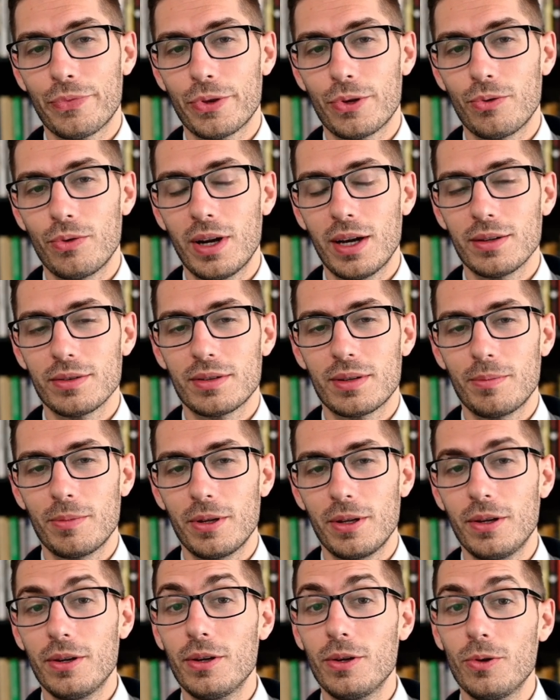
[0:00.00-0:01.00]
throughout some
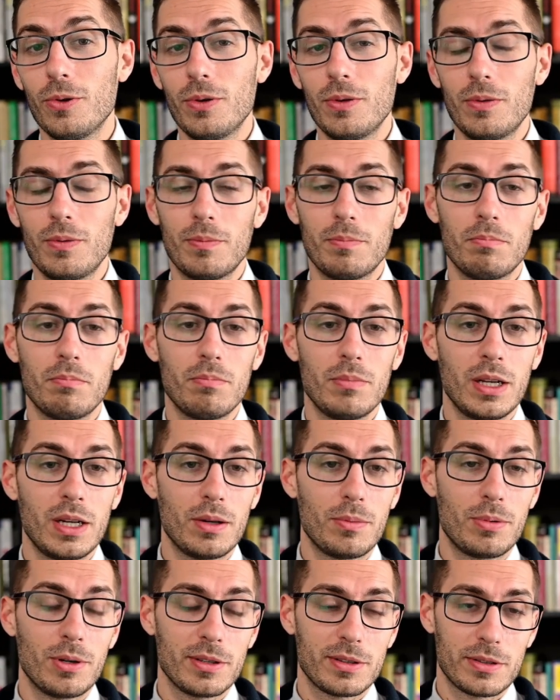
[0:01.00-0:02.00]
of the new
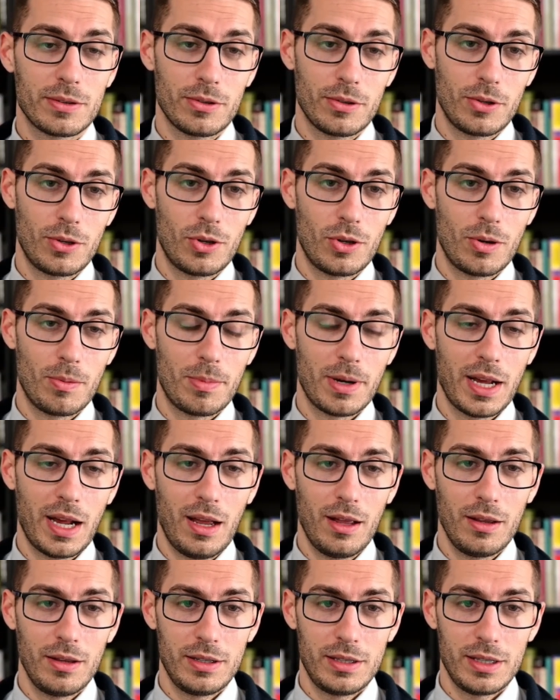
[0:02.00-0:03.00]
interpersonal
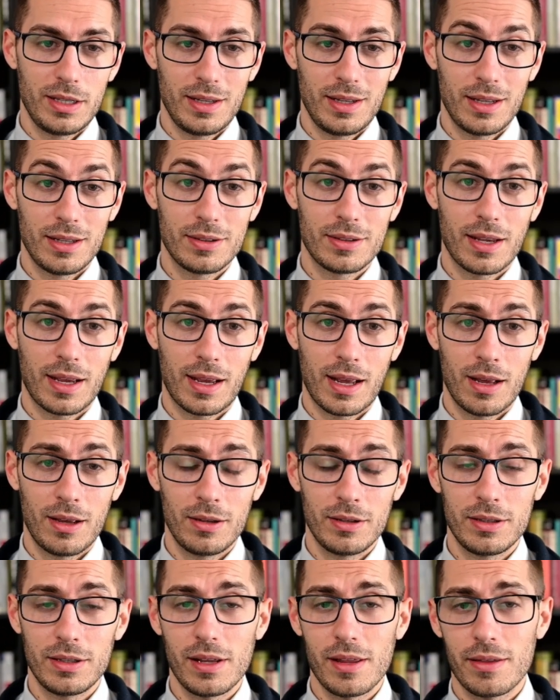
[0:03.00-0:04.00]
neurobiology and
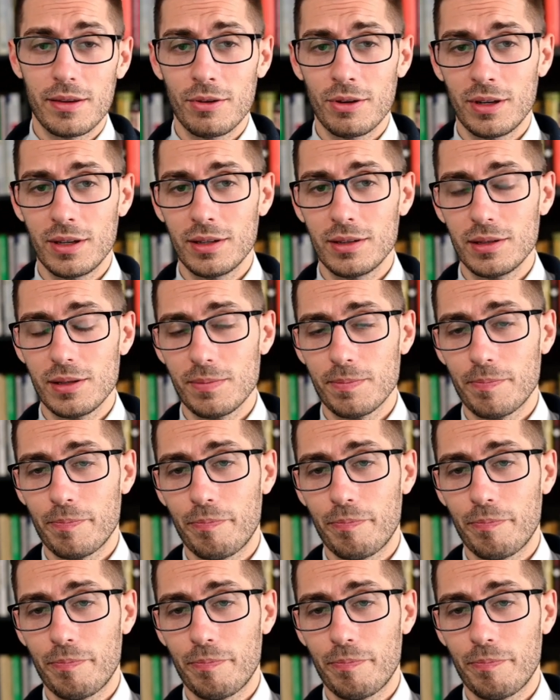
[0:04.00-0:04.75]
psychology theories.